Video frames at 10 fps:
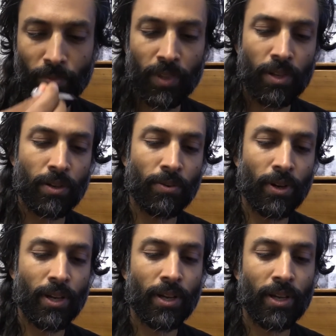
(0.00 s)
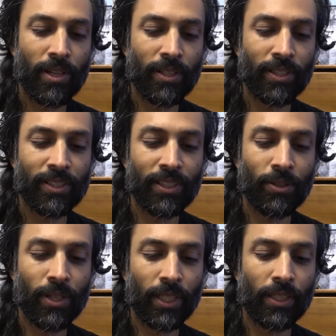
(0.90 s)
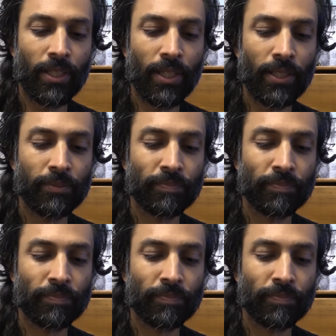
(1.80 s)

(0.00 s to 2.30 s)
All right, let's see what I got.